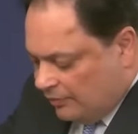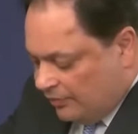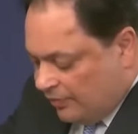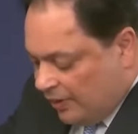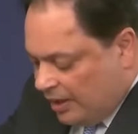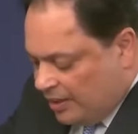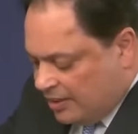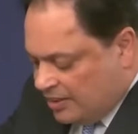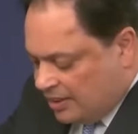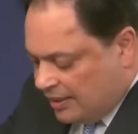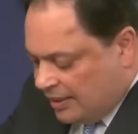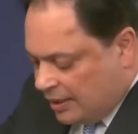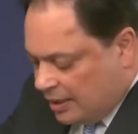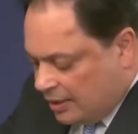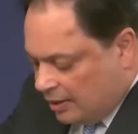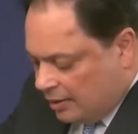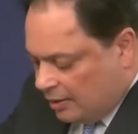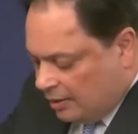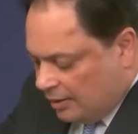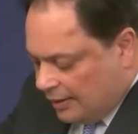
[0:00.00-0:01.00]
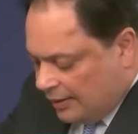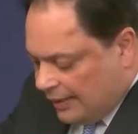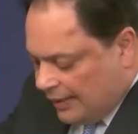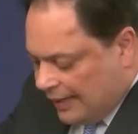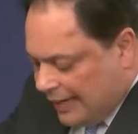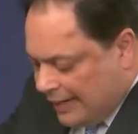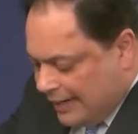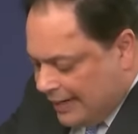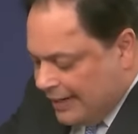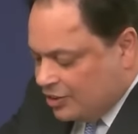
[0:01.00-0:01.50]
Firstly,
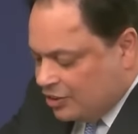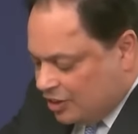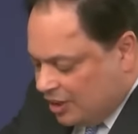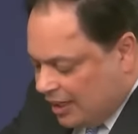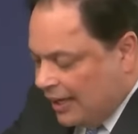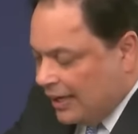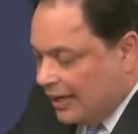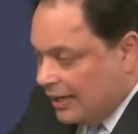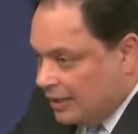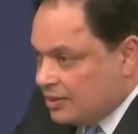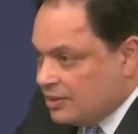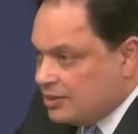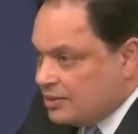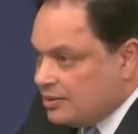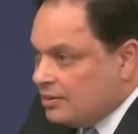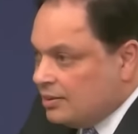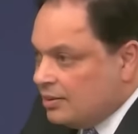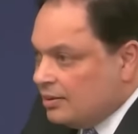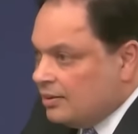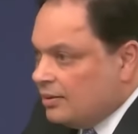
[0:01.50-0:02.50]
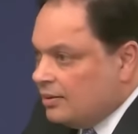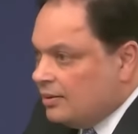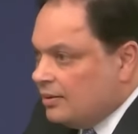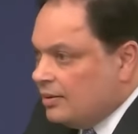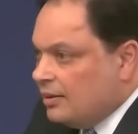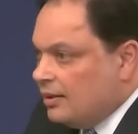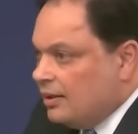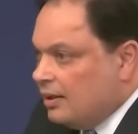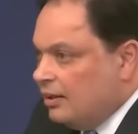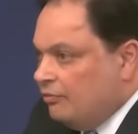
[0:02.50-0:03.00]
in each case,
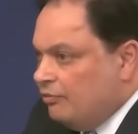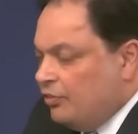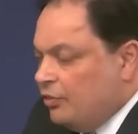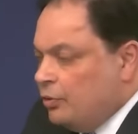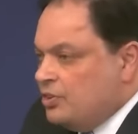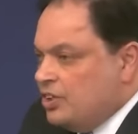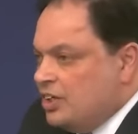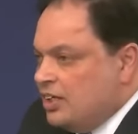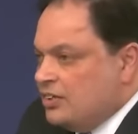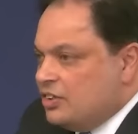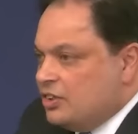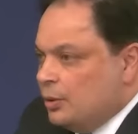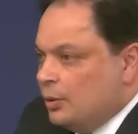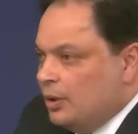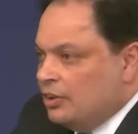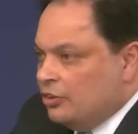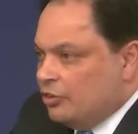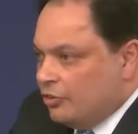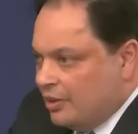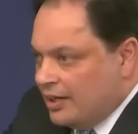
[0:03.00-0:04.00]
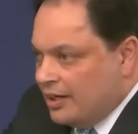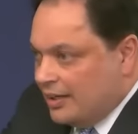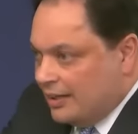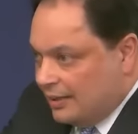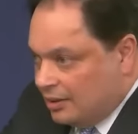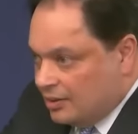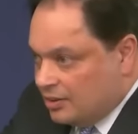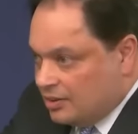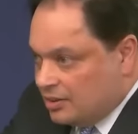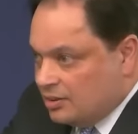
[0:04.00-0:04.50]
Fujitsu
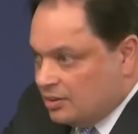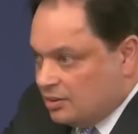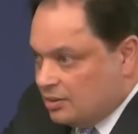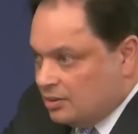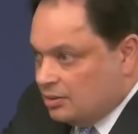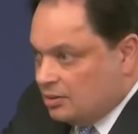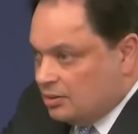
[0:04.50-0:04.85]
agrees